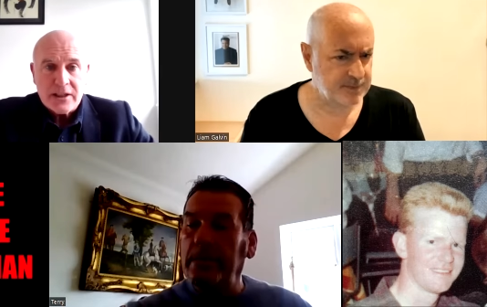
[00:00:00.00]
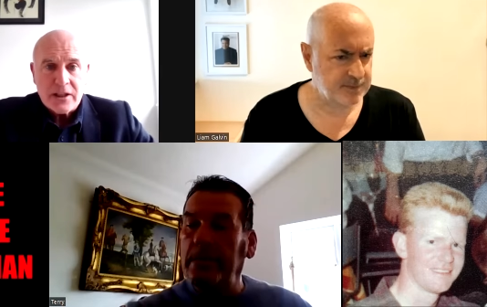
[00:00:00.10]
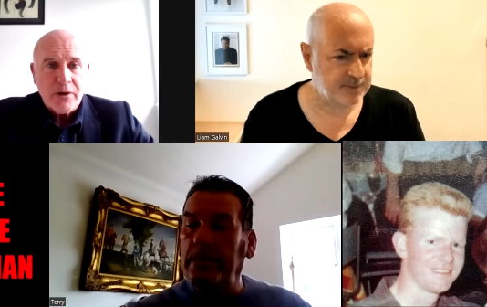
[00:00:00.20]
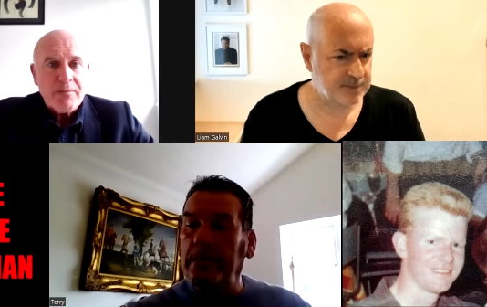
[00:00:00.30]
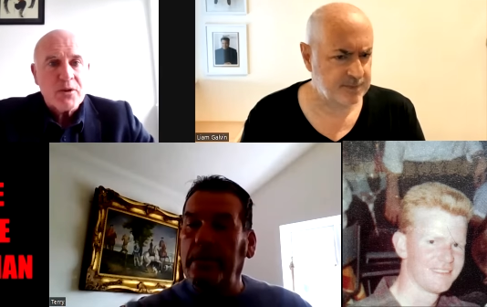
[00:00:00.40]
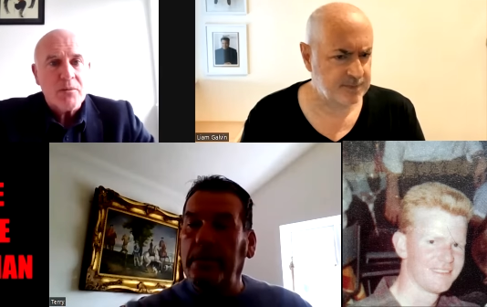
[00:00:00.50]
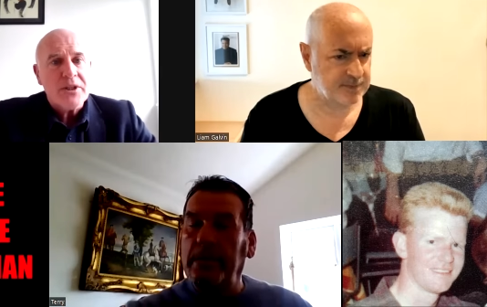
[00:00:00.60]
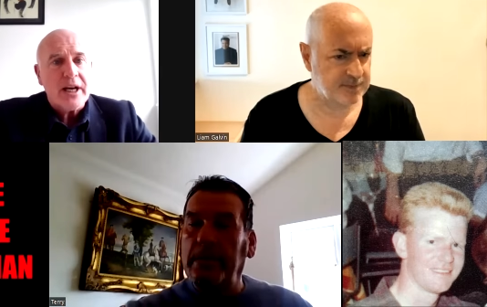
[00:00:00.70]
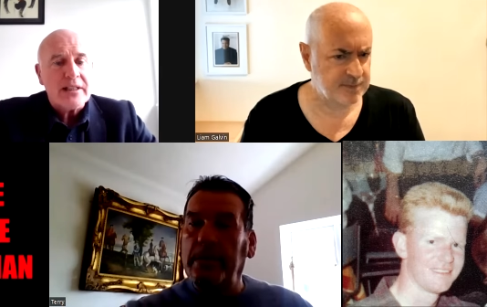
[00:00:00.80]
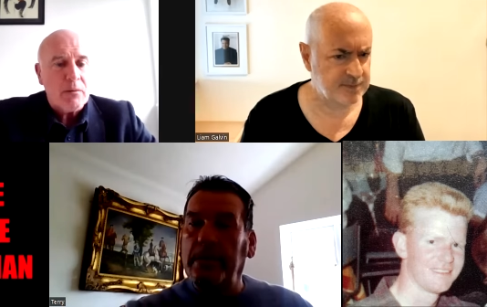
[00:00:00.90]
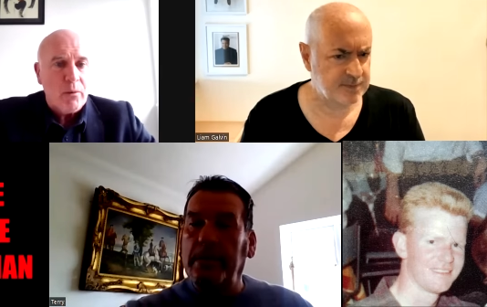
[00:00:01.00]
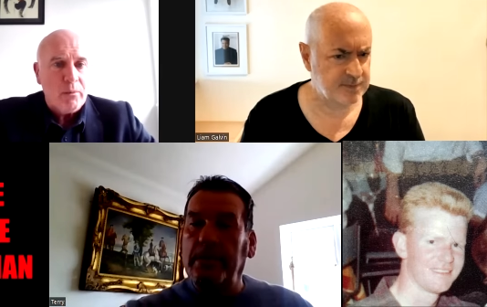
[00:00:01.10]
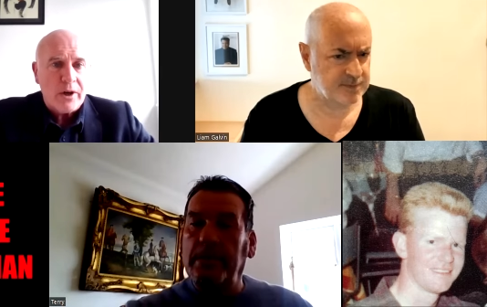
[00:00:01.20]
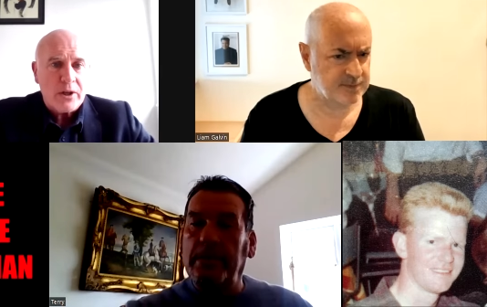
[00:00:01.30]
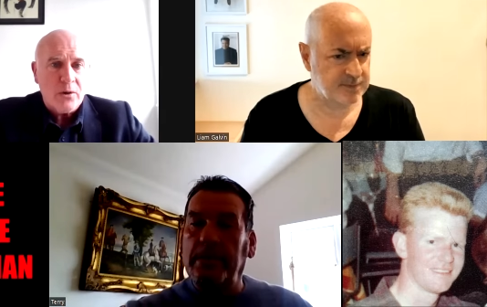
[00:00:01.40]
Speaker 1: a grim subject. I won't
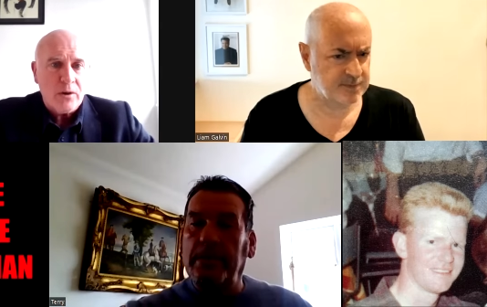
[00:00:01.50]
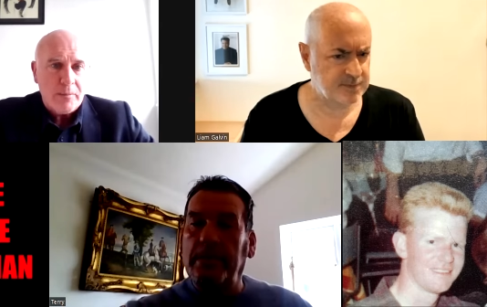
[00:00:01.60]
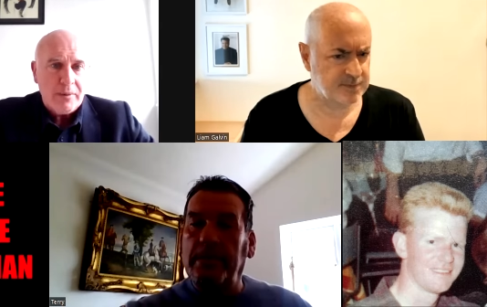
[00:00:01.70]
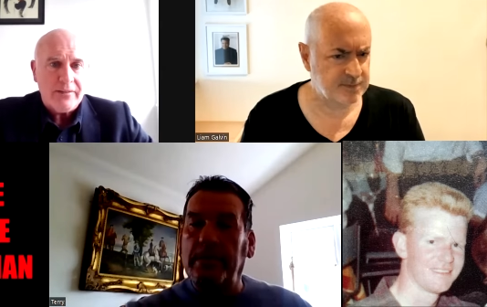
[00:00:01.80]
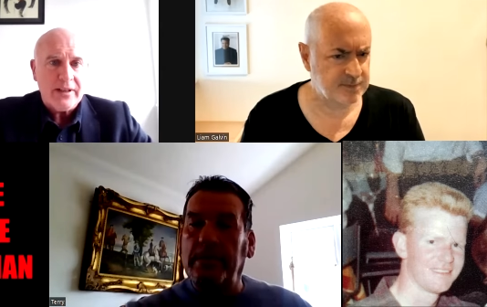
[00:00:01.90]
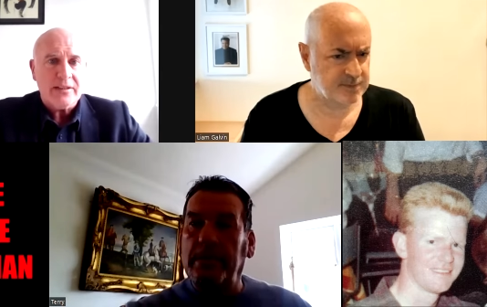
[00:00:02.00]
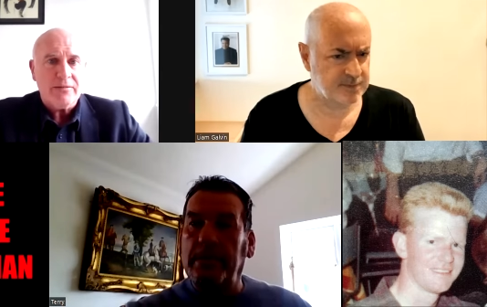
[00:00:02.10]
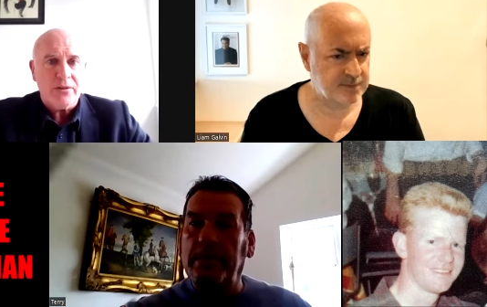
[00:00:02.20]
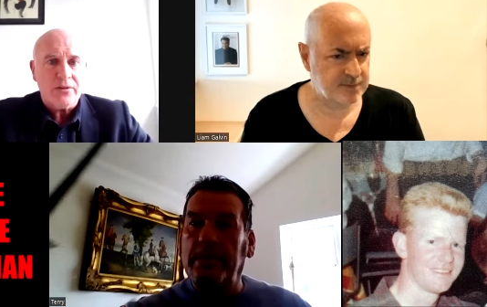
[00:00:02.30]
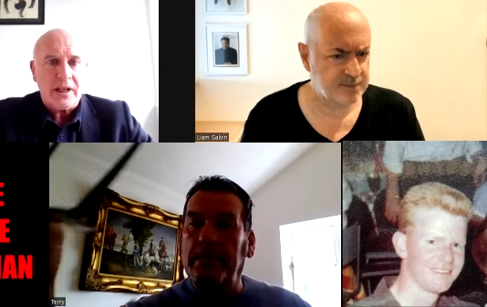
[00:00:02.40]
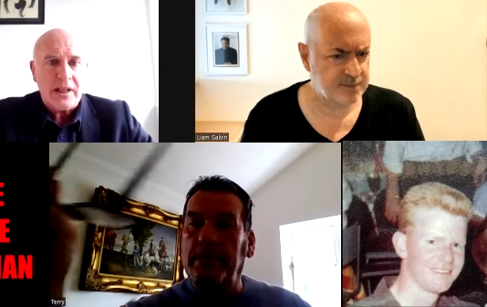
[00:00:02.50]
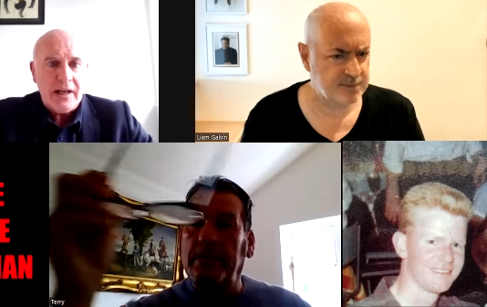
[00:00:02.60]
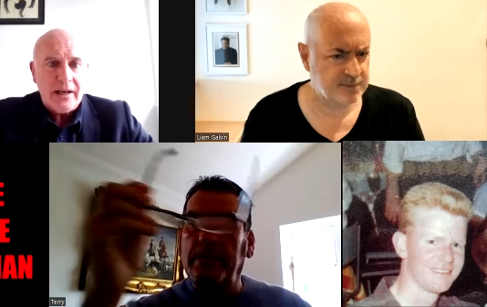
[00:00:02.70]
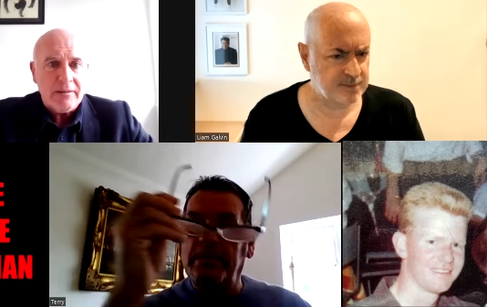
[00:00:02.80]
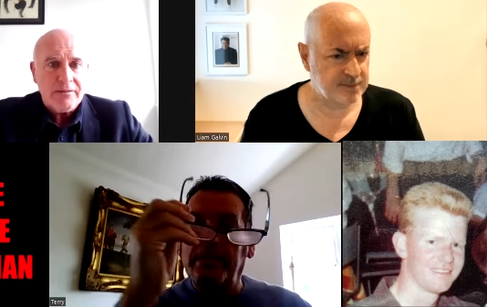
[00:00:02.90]
want to talk about this in front of
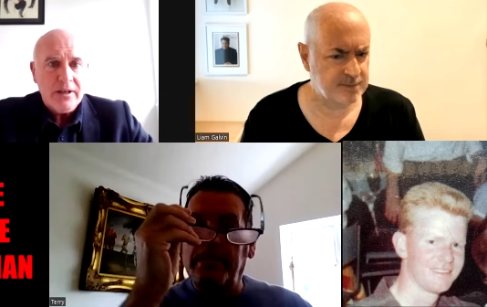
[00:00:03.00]
Clive,